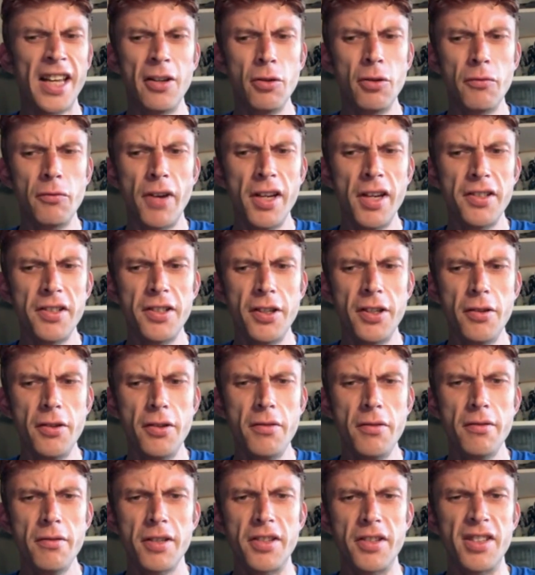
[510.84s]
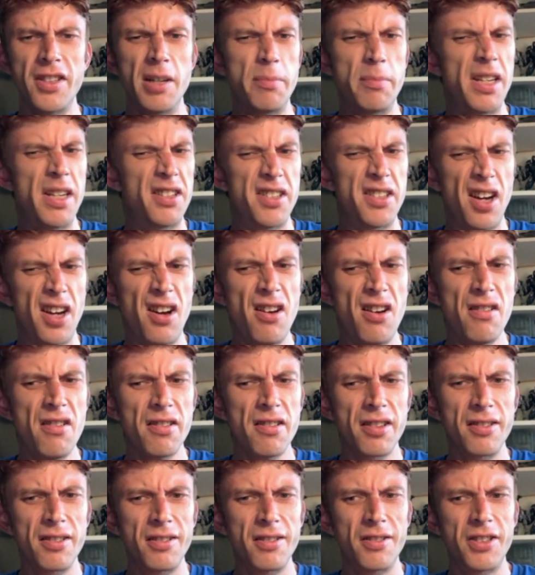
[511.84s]
that look right to you? Is it a bit
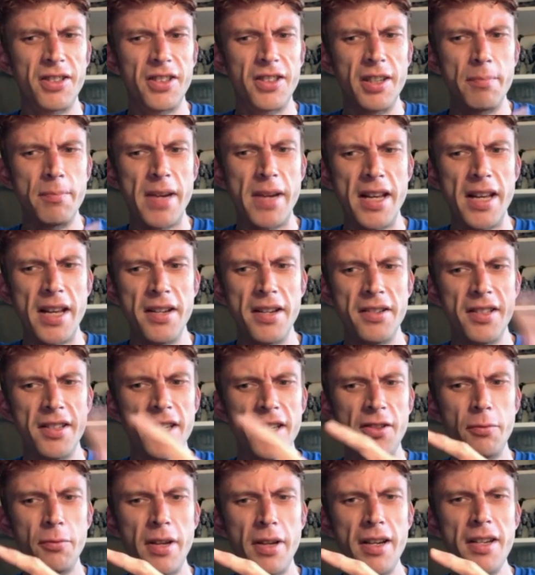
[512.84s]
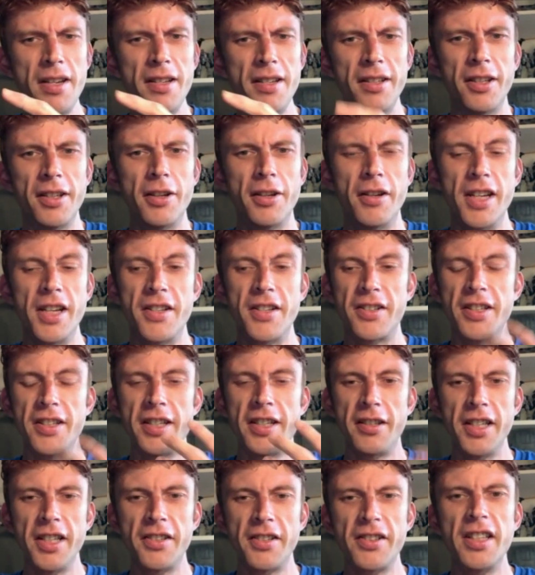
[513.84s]
dark? Should it end this way? You know, it's,
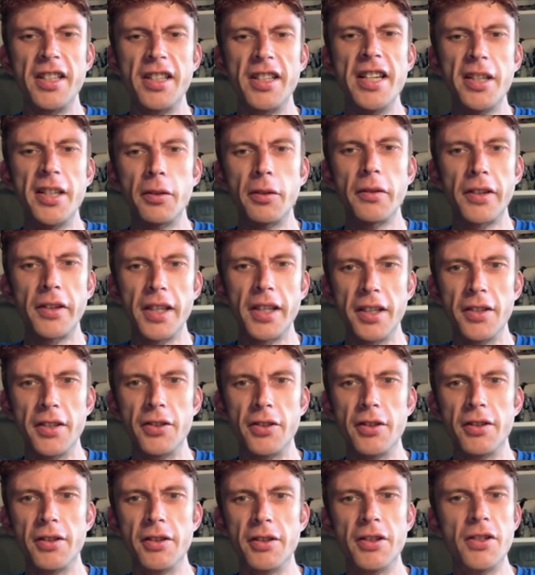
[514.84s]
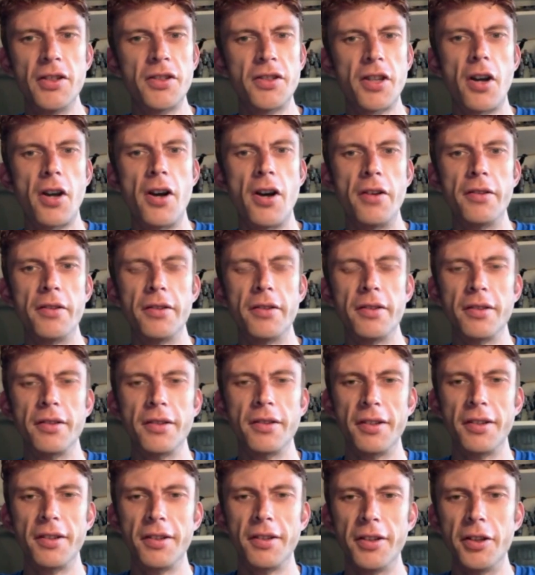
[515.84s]
it's the little thing. You just can't,
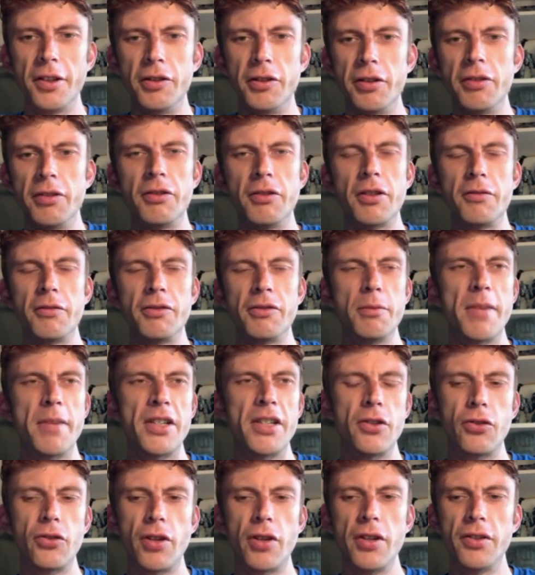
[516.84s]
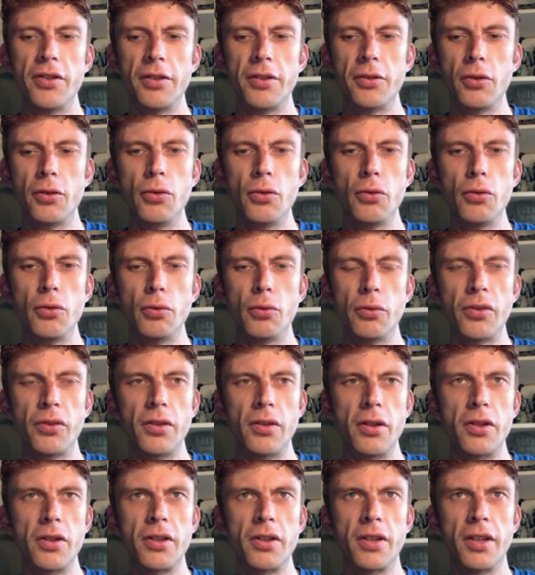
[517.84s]
you know, you can imagine trying to Google
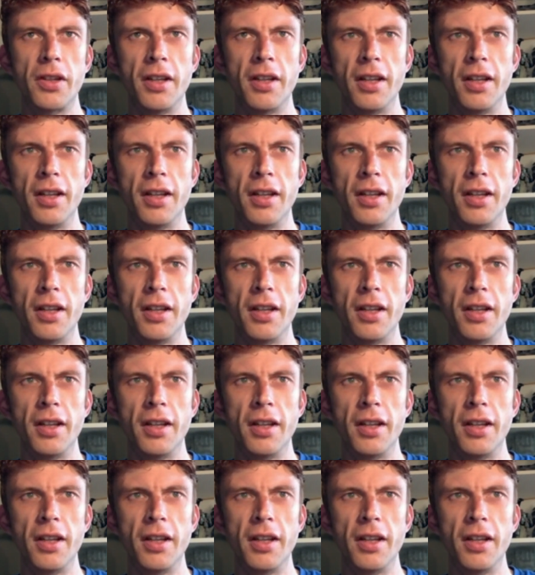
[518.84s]
search,